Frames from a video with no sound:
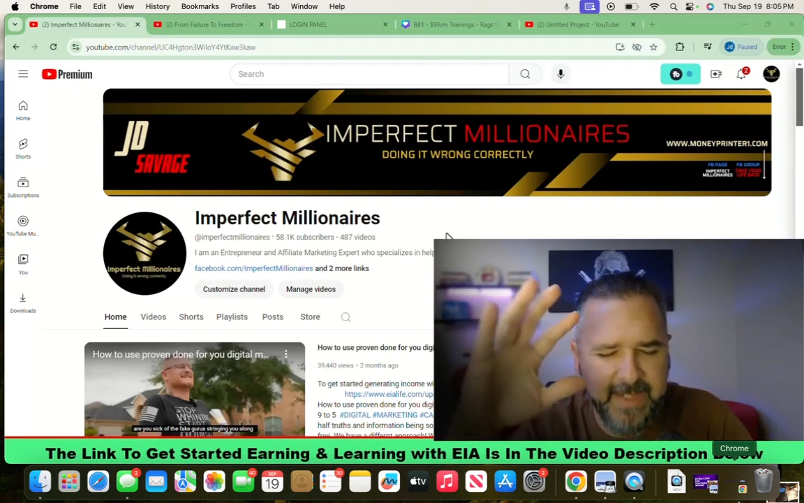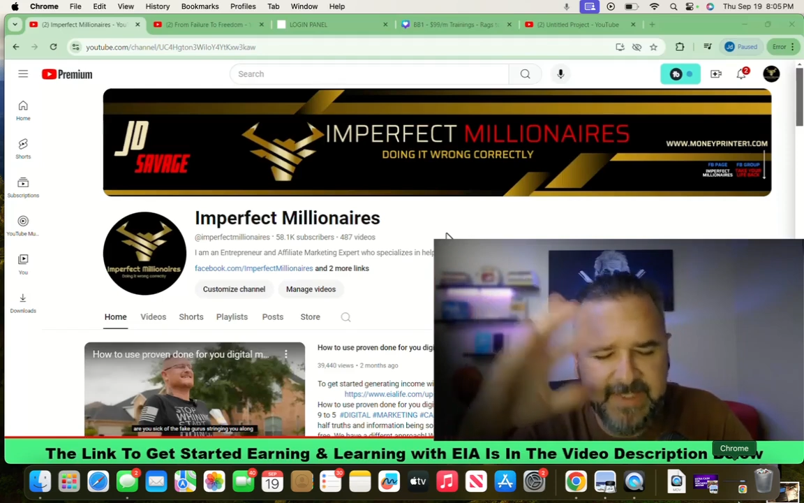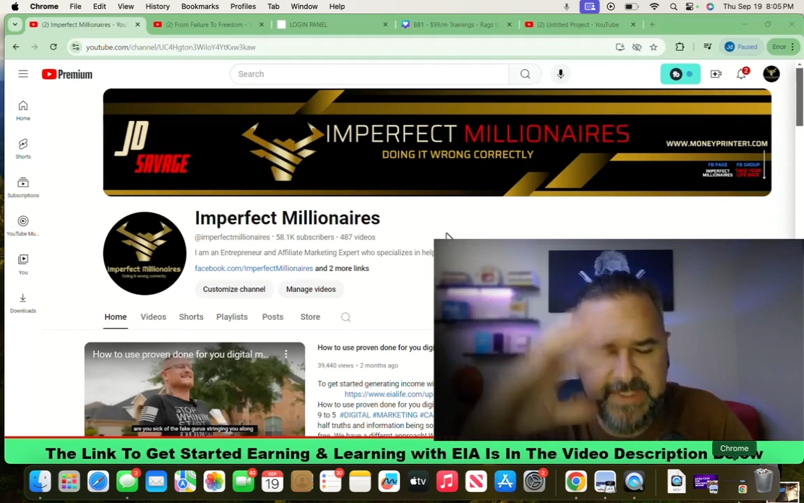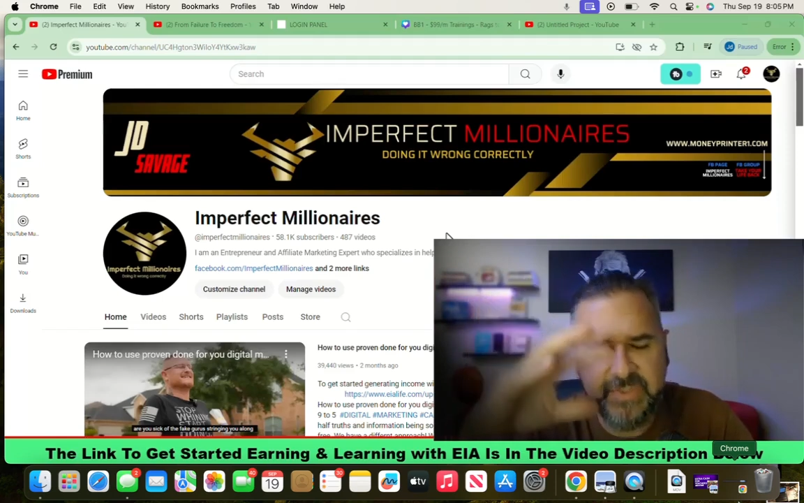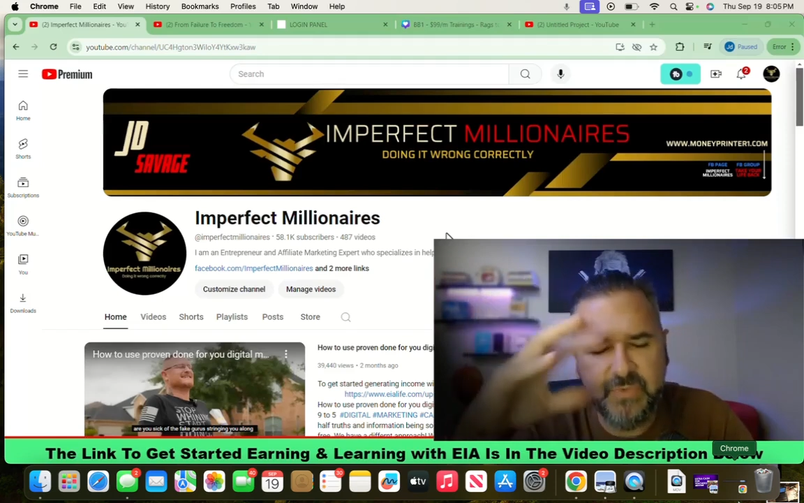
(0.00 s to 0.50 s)
And
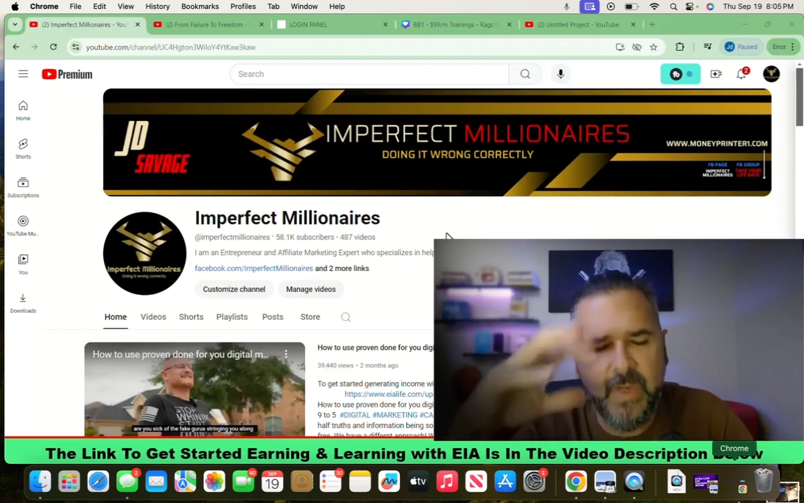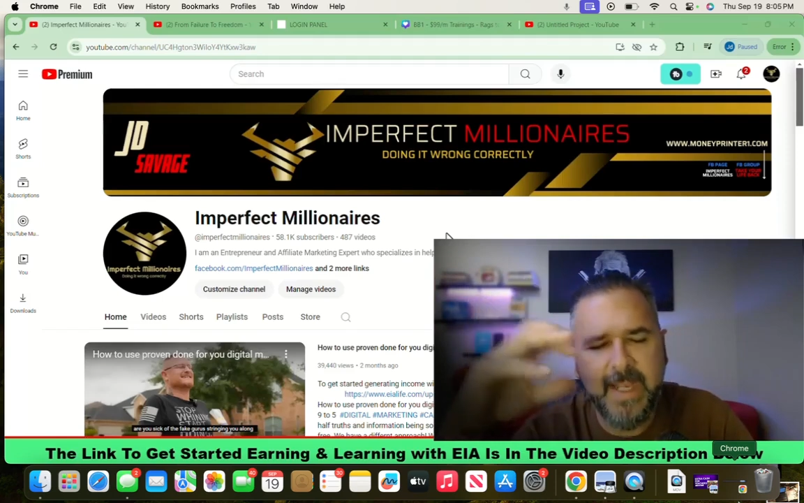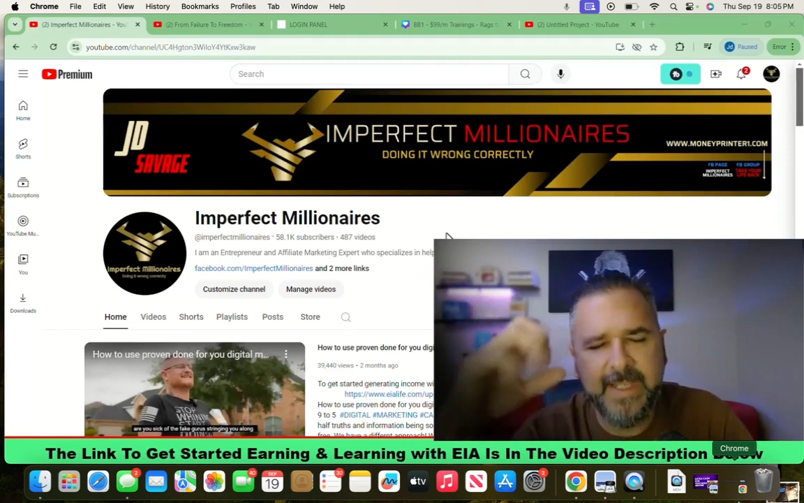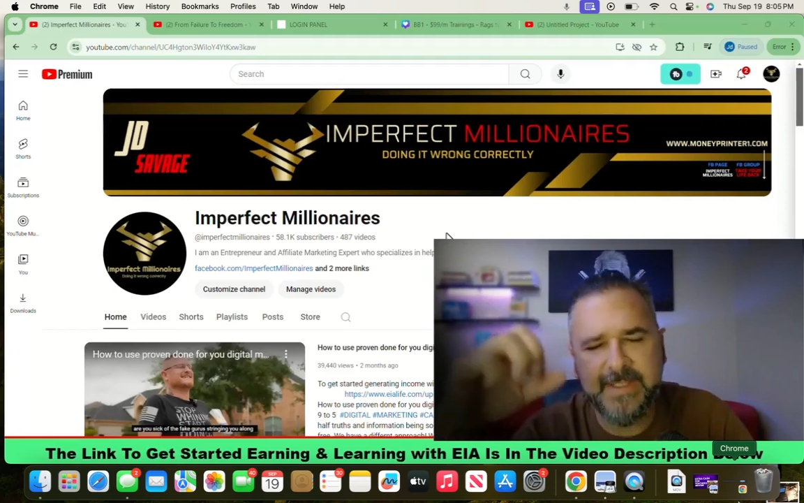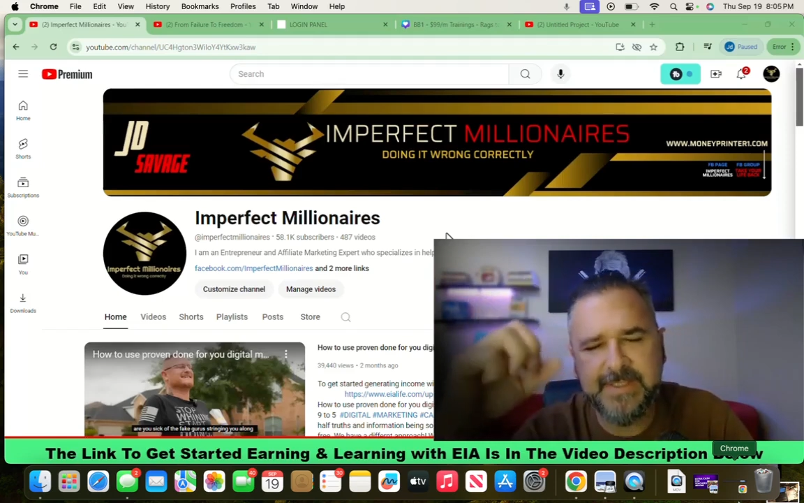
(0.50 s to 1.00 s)
this is why
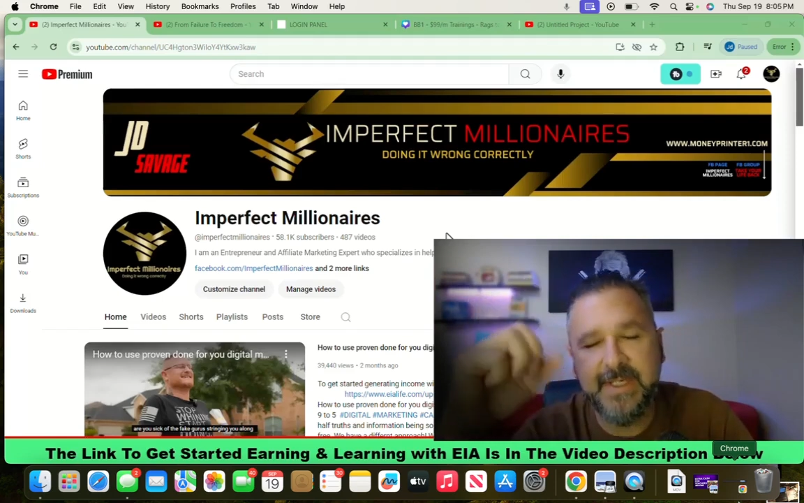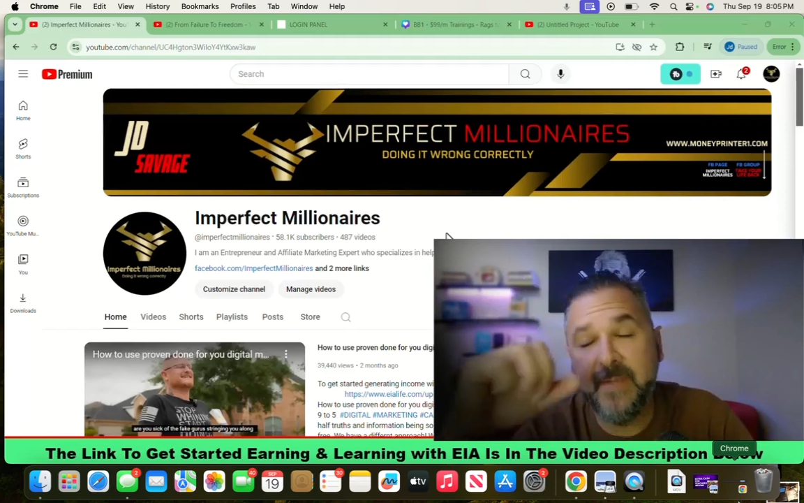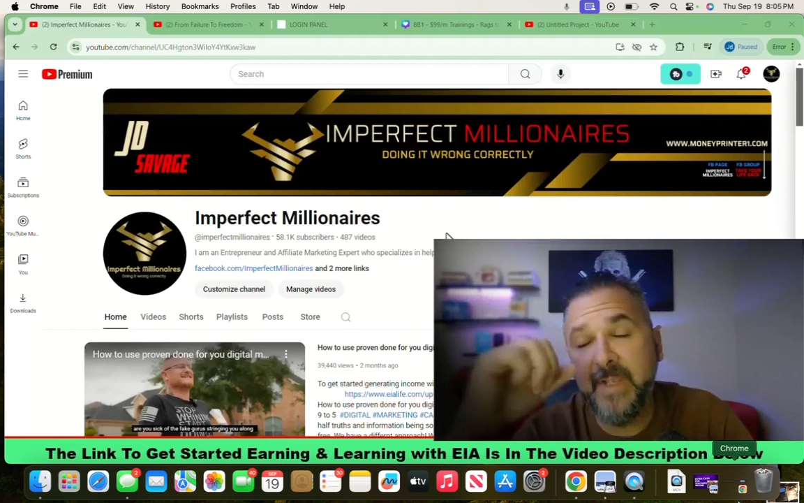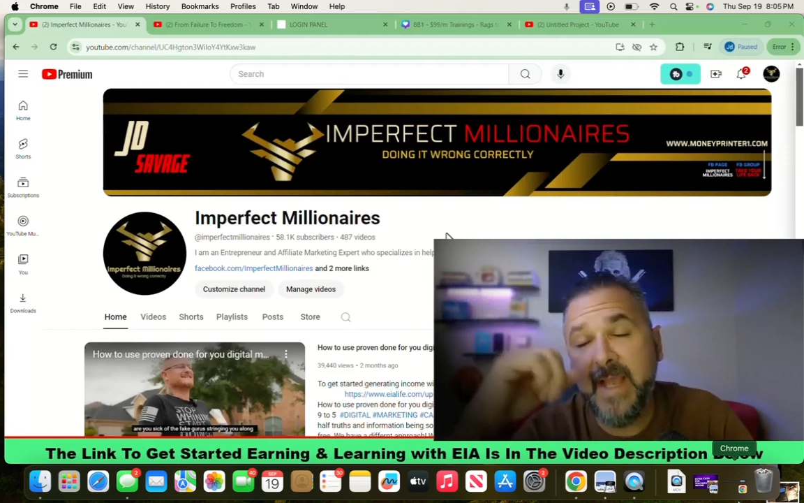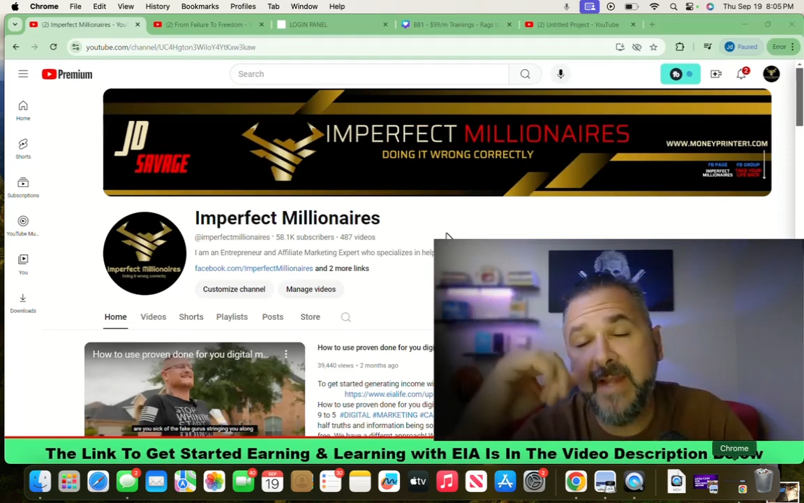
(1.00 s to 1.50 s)
Endless
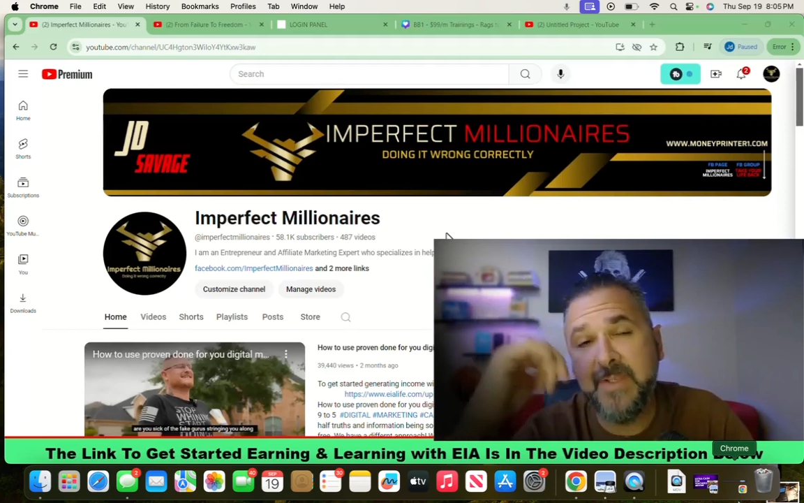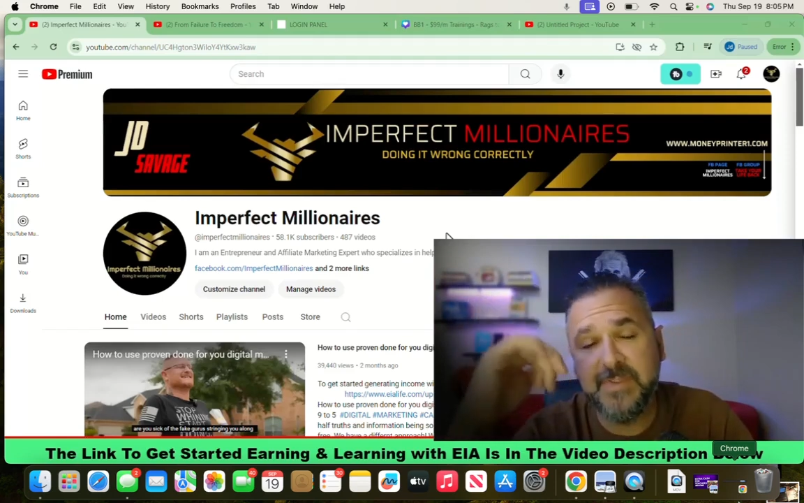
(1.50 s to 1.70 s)
Income Academy